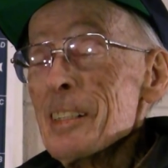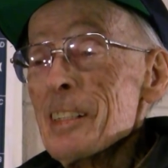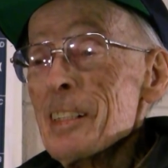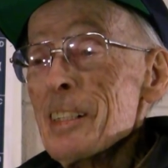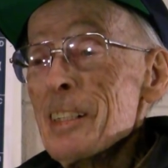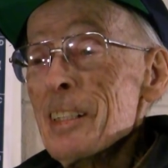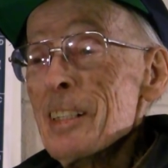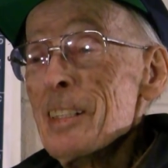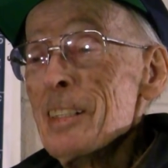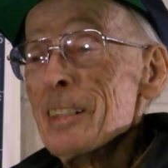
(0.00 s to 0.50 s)

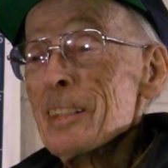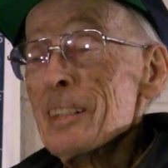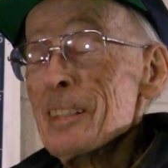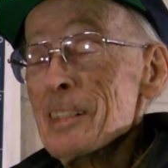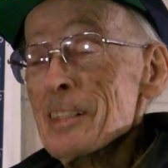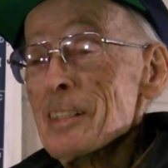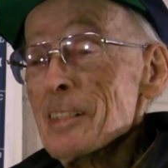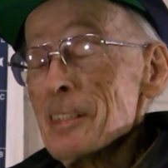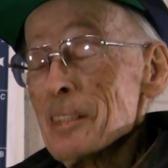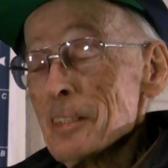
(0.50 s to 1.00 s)
he
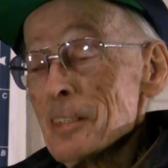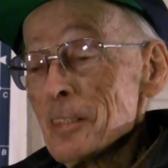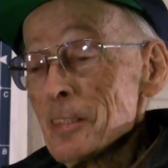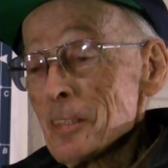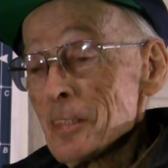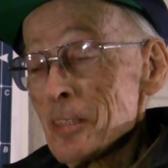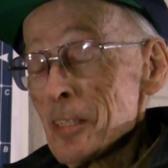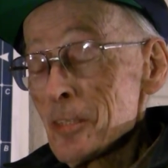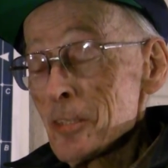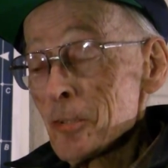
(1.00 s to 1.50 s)

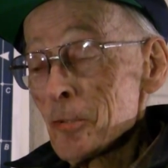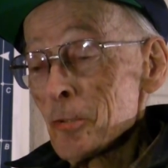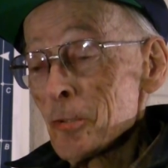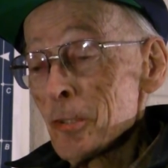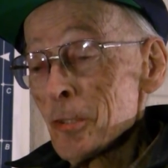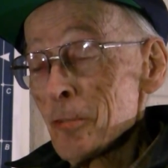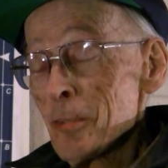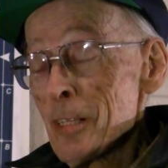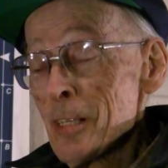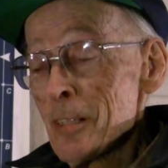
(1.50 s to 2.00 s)
gets the
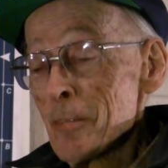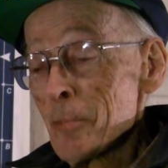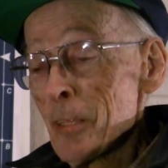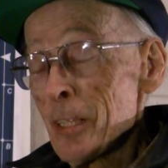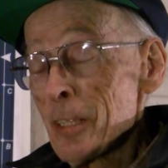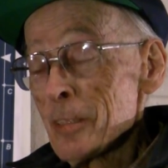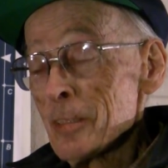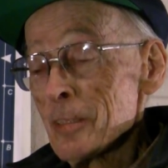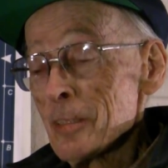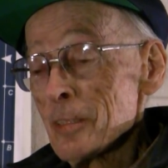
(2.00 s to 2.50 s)
word around
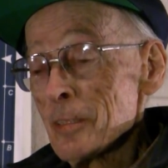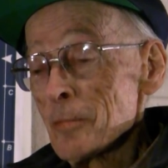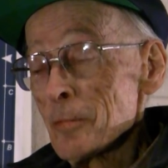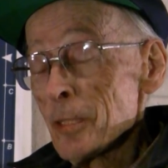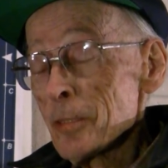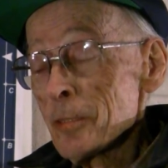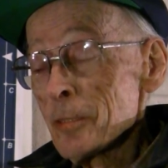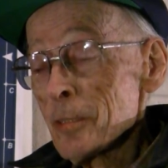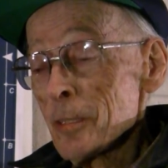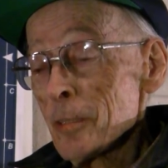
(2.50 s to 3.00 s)
about
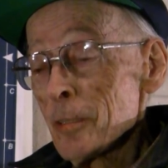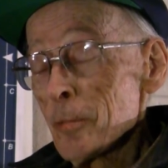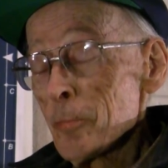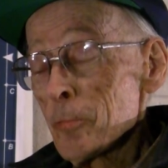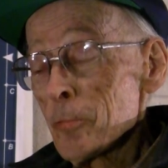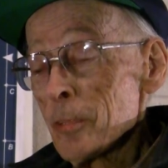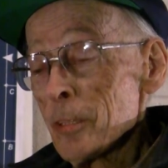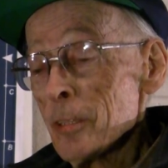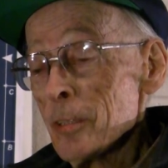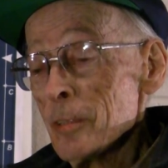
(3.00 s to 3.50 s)
the
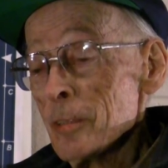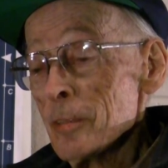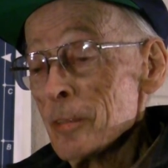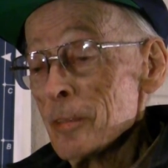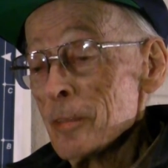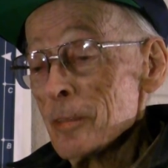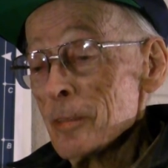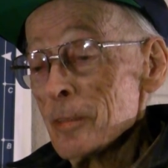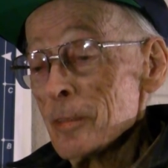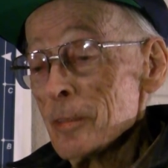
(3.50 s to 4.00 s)
airplane
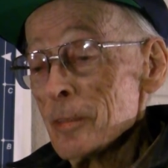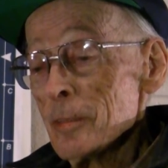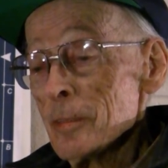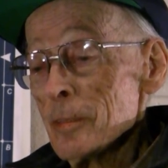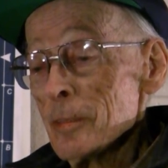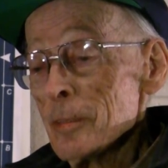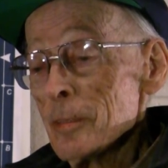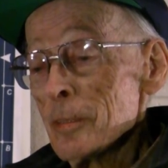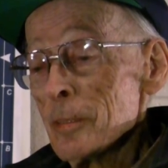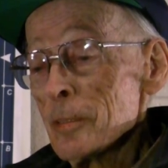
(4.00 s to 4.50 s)

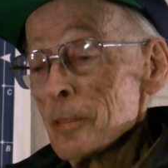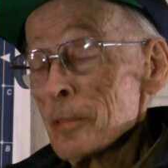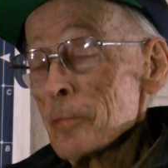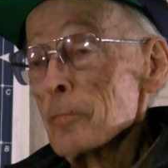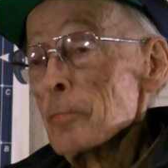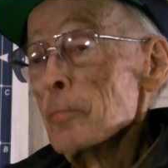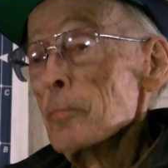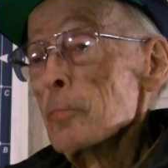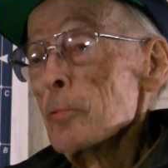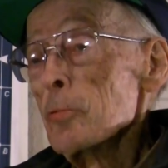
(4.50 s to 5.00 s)
in the
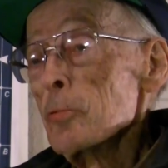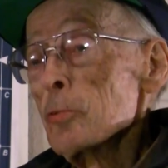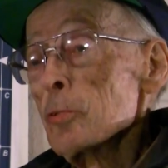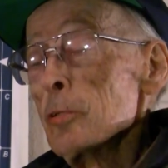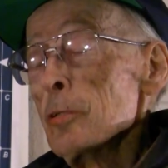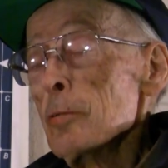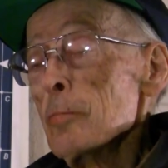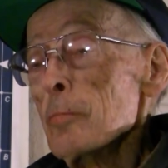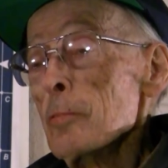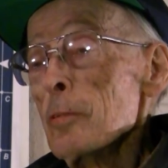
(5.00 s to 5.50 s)

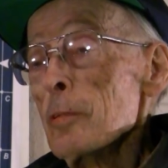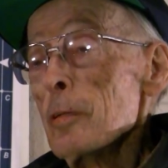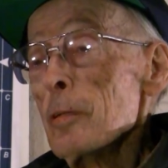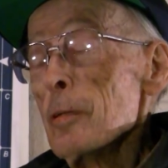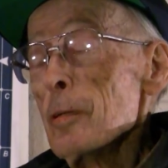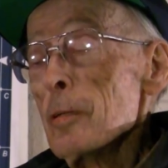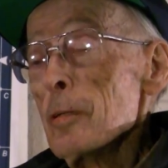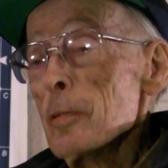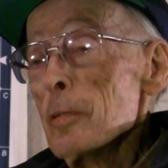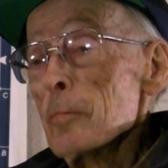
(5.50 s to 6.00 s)
museum,
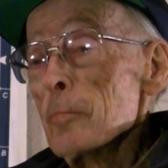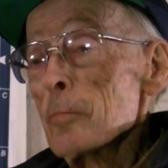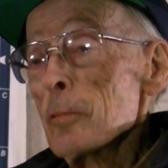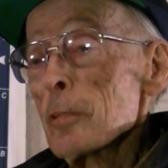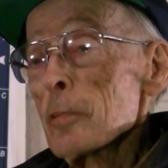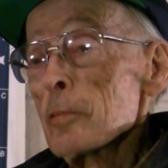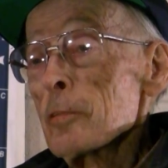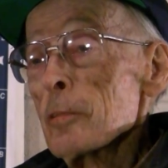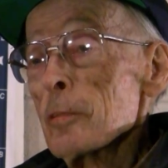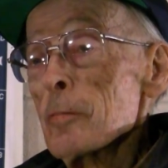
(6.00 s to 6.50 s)

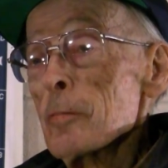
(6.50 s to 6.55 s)
but